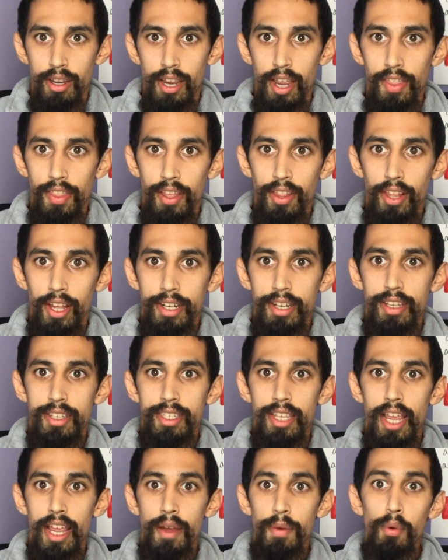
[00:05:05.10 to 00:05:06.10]
And they like to
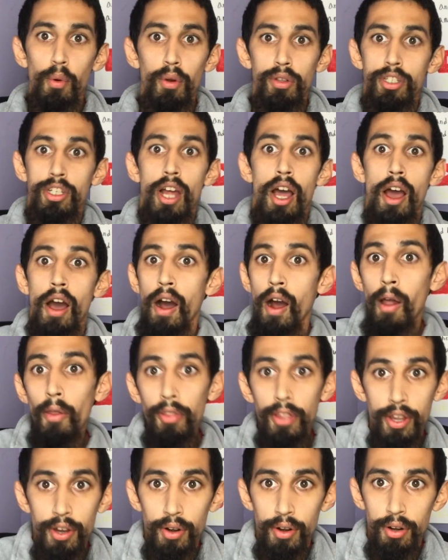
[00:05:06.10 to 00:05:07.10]
say, well, it's not on
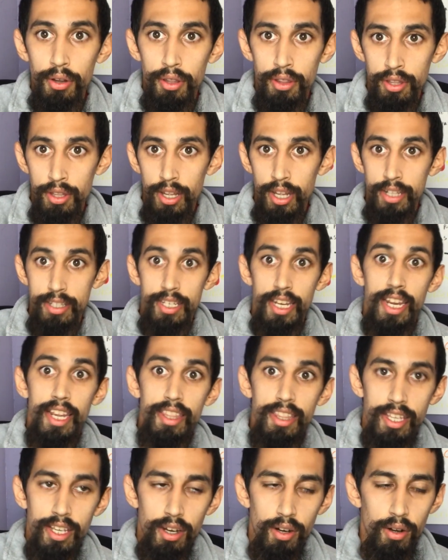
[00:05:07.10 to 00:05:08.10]
the earth, it's
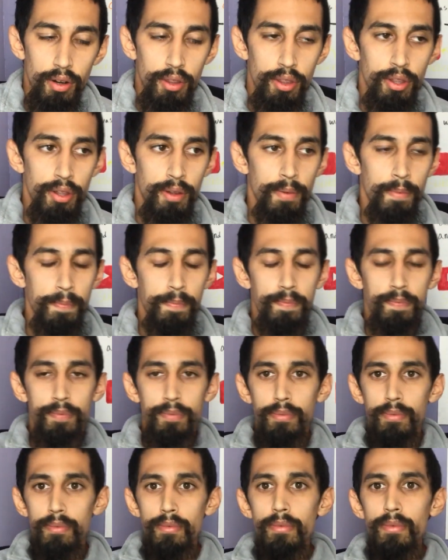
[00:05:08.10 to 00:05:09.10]
in the earth.
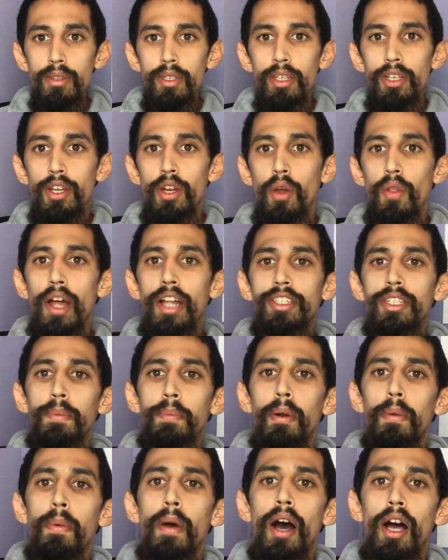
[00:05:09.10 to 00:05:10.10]
You know, that's a
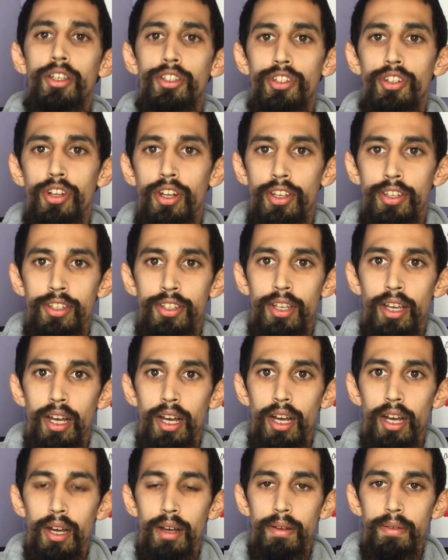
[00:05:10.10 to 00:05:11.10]
preposterous
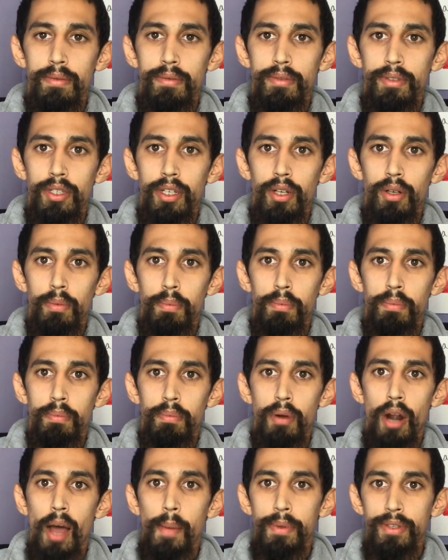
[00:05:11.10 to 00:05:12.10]

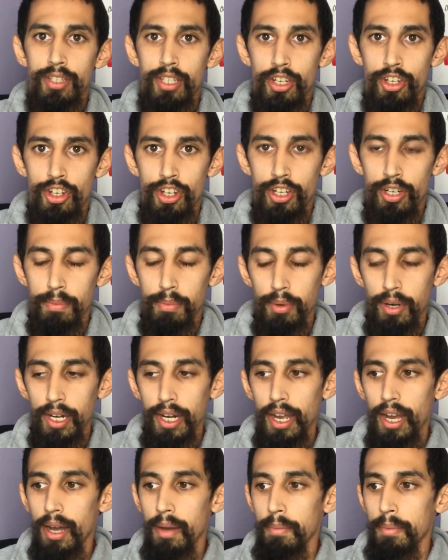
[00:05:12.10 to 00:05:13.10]
proposition to
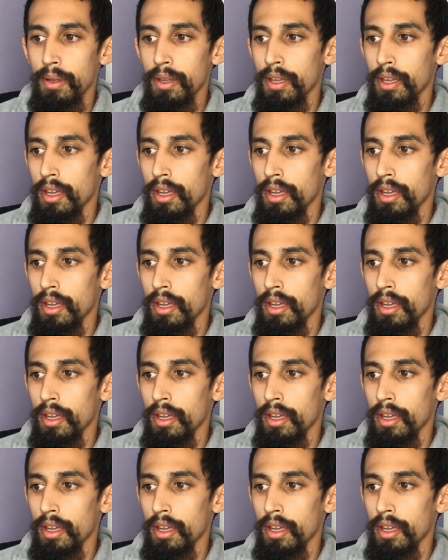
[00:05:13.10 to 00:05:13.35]
bring up.